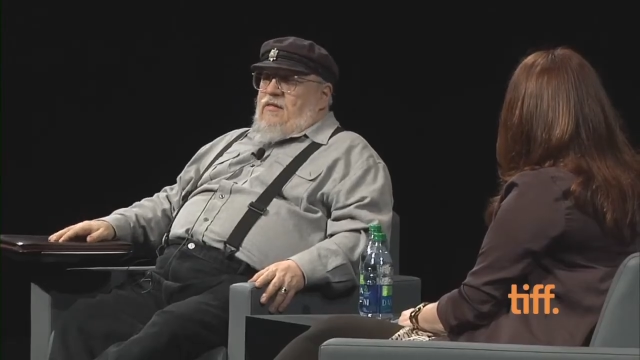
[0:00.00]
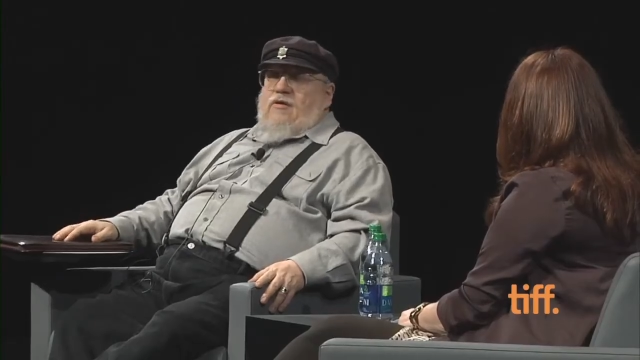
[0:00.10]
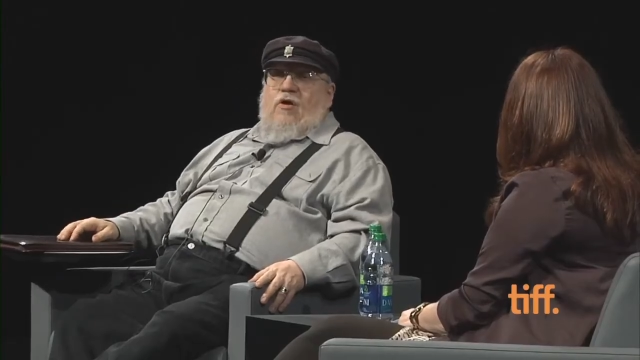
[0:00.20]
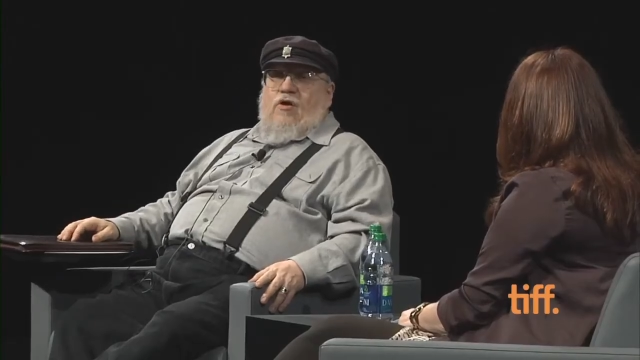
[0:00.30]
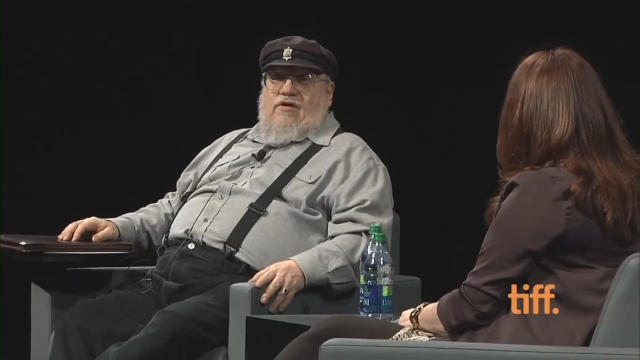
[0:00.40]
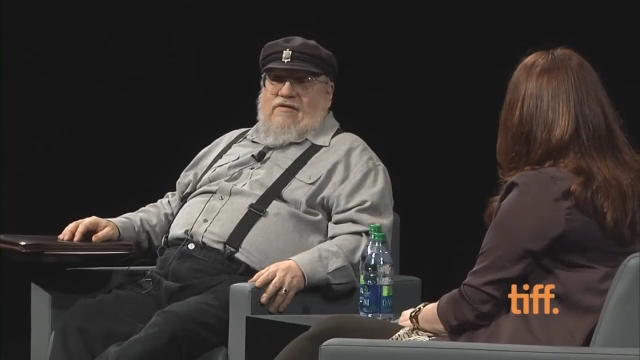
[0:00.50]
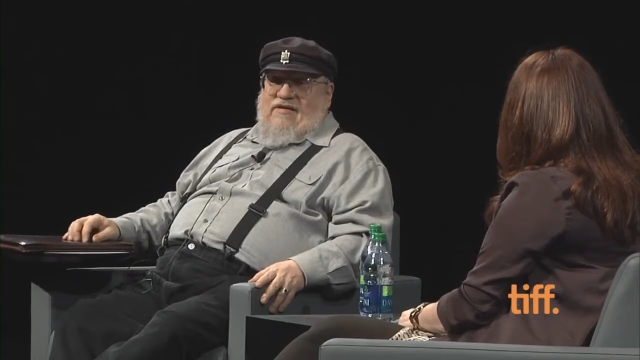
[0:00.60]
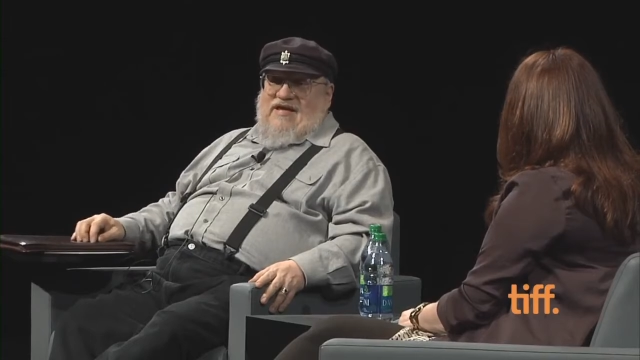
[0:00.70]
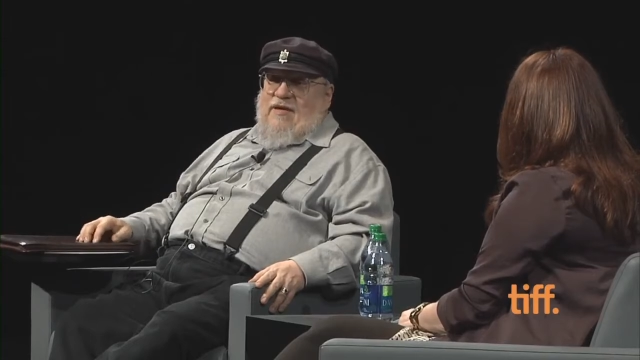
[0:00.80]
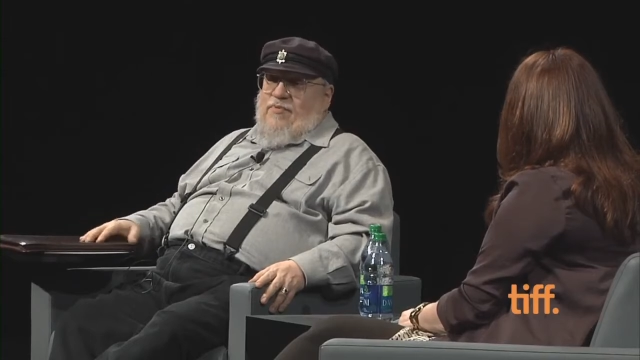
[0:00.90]
little harder
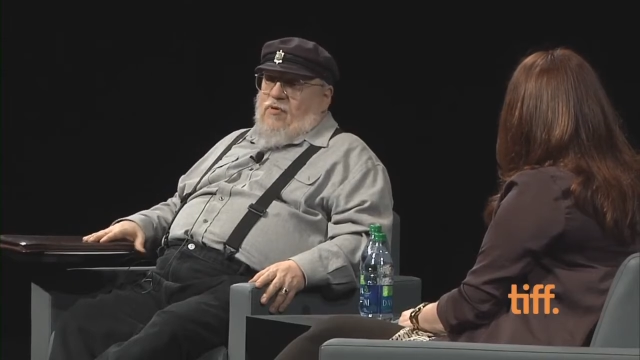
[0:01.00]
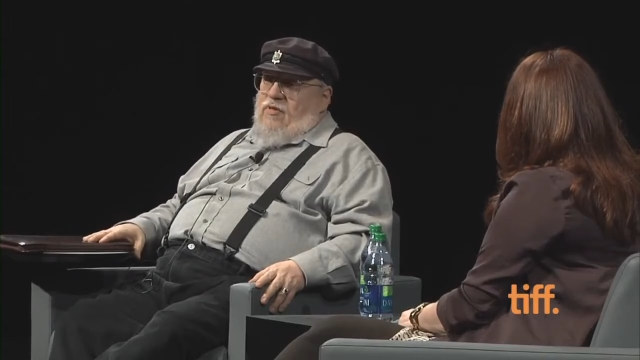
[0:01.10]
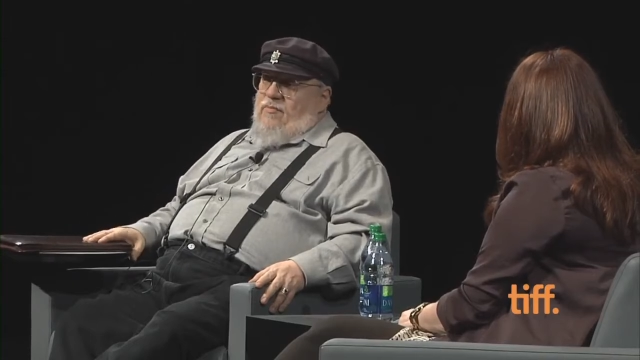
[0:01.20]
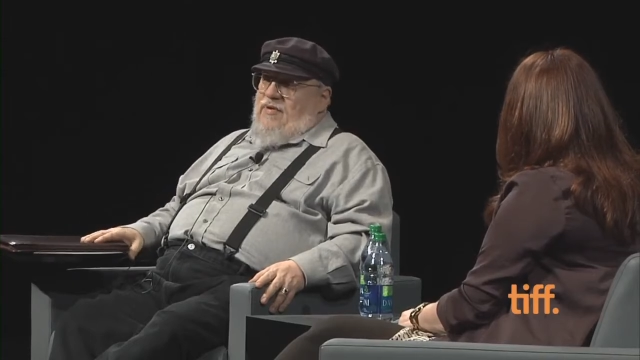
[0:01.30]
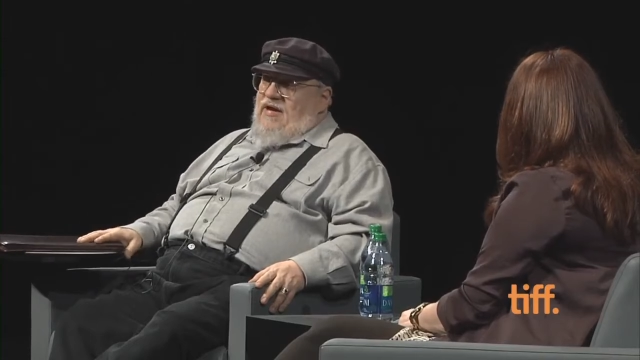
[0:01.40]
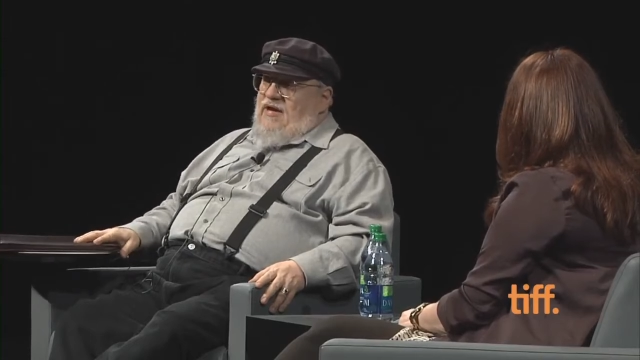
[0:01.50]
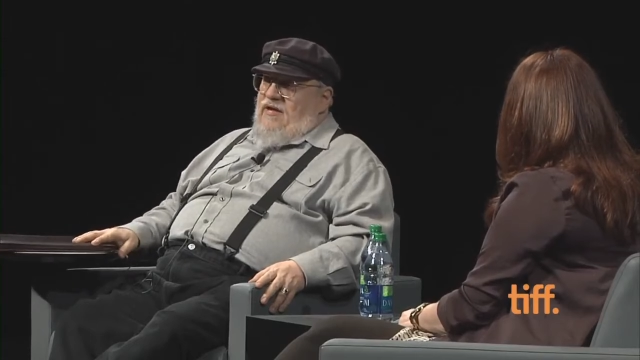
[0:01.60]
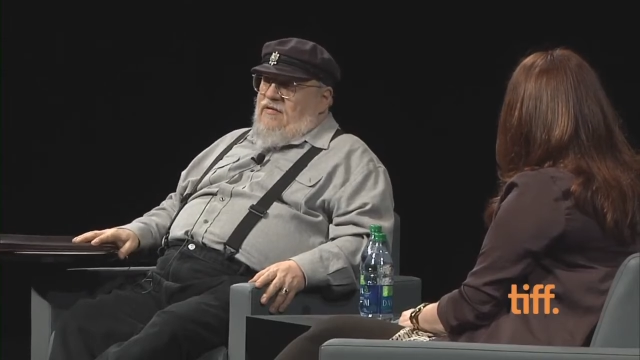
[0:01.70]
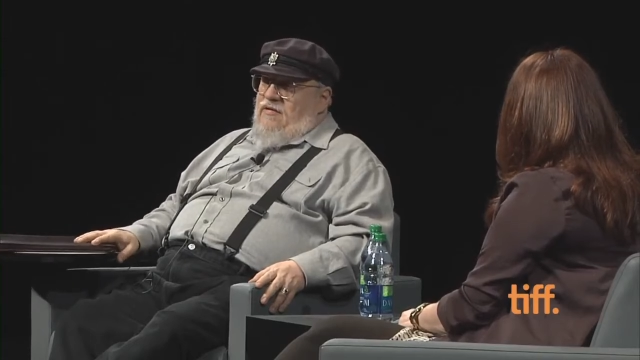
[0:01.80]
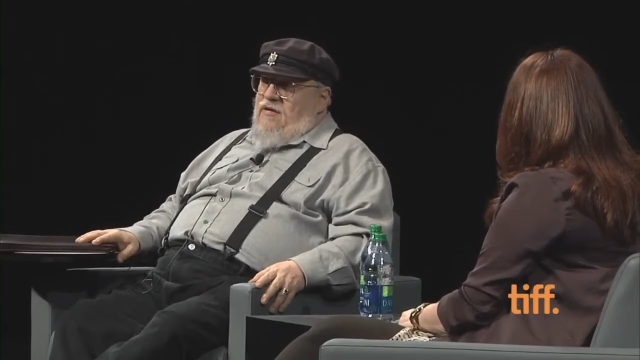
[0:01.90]
to keep it all in my
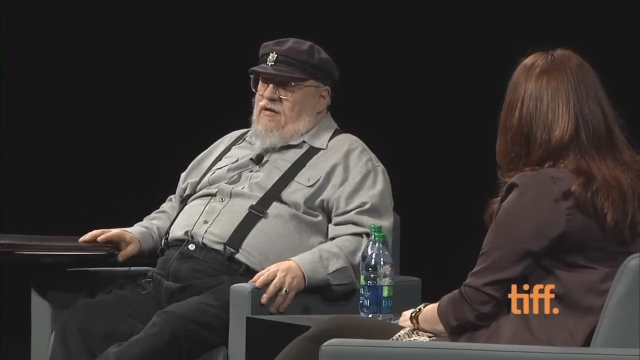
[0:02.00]
head.